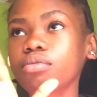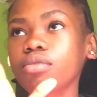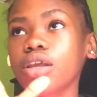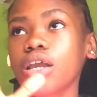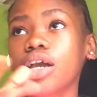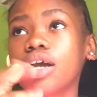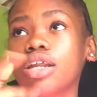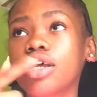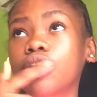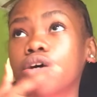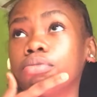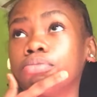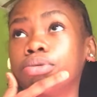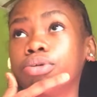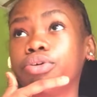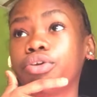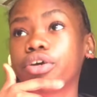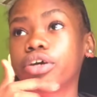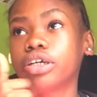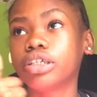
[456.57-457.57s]
a
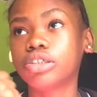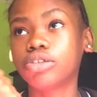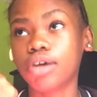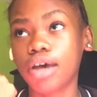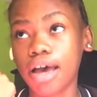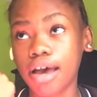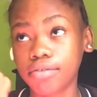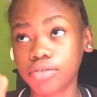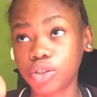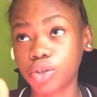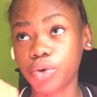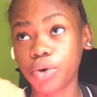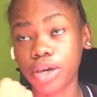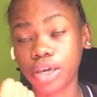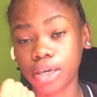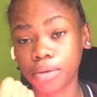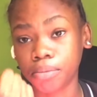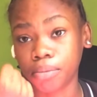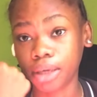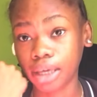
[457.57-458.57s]
computer, so I have to go
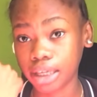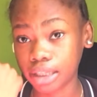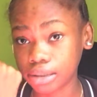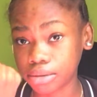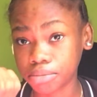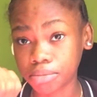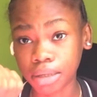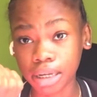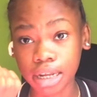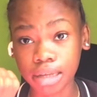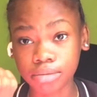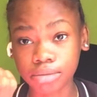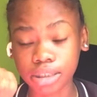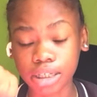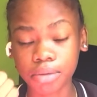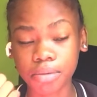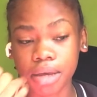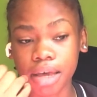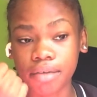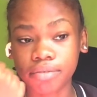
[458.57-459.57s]
and get my laptop.
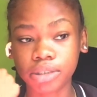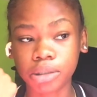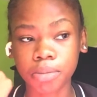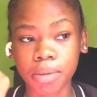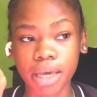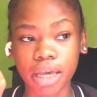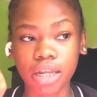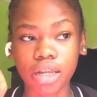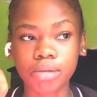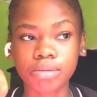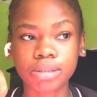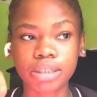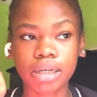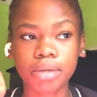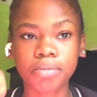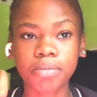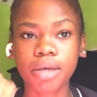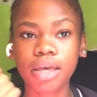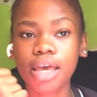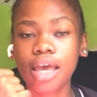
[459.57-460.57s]
I have to buy a laptop.
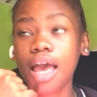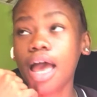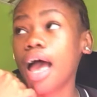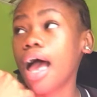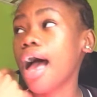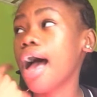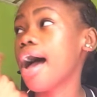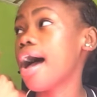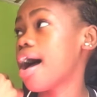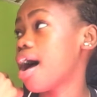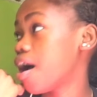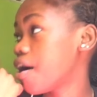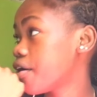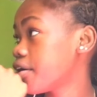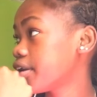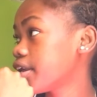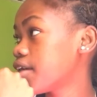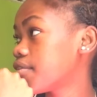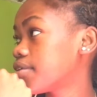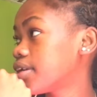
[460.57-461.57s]
I already
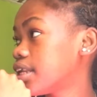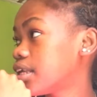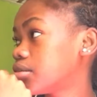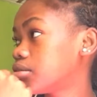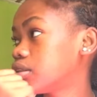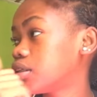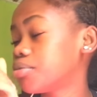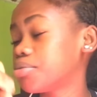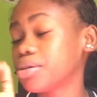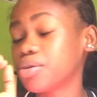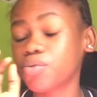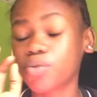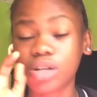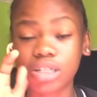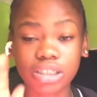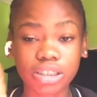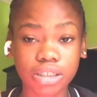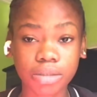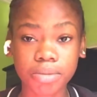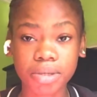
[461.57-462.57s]
have a laptop, it wants
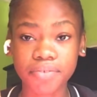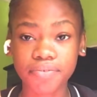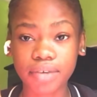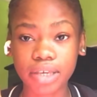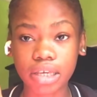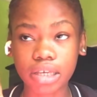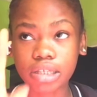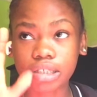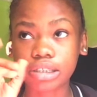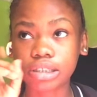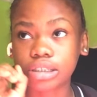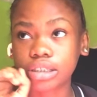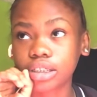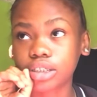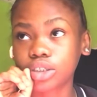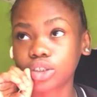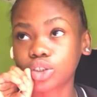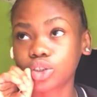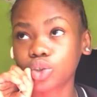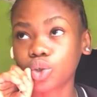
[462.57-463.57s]
to be fixed.
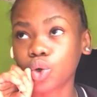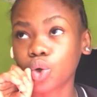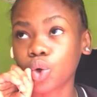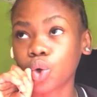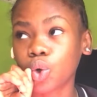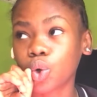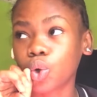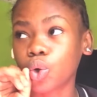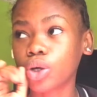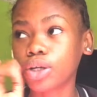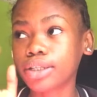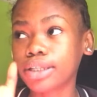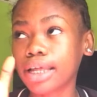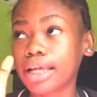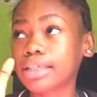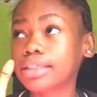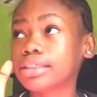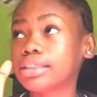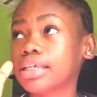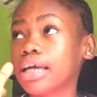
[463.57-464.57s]
So
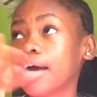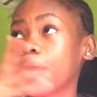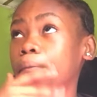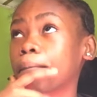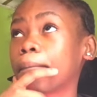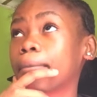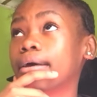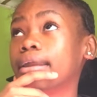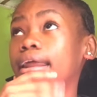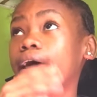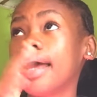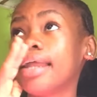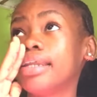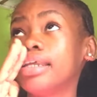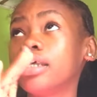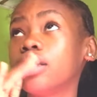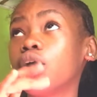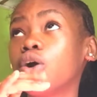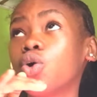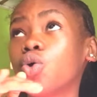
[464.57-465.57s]
that's that, but I
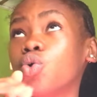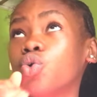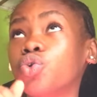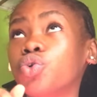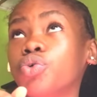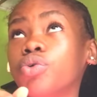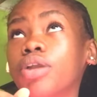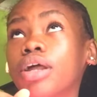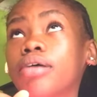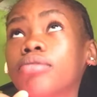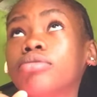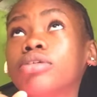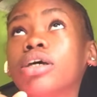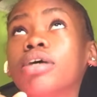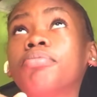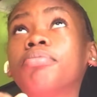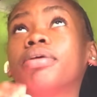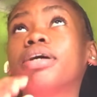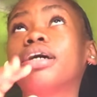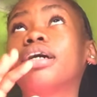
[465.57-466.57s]
need a whole new laptop
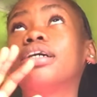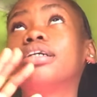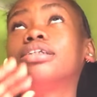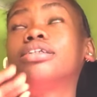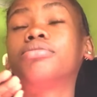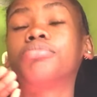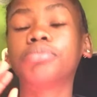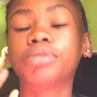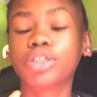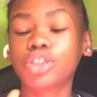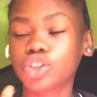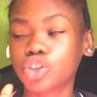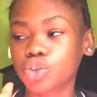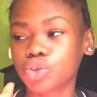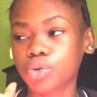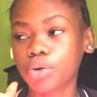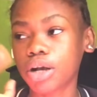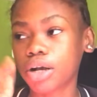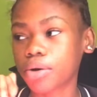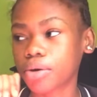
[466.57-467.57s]
because I'm not sure
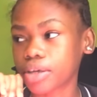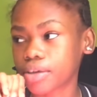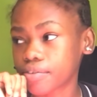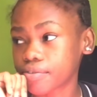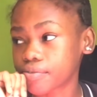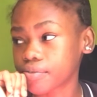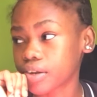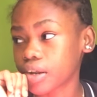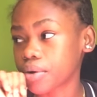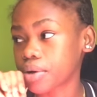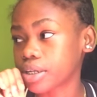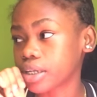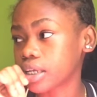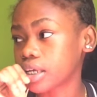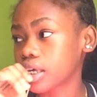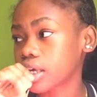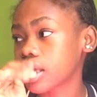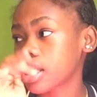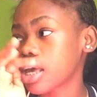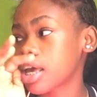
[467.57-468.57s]
what I'm good for on it.
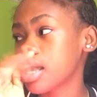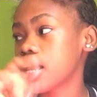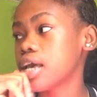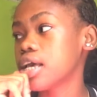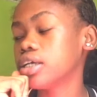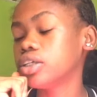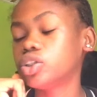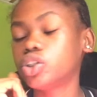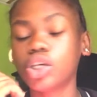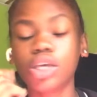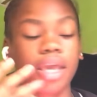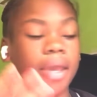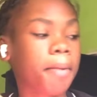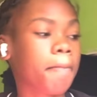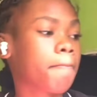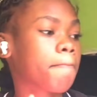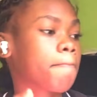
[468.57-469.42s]
So yeah.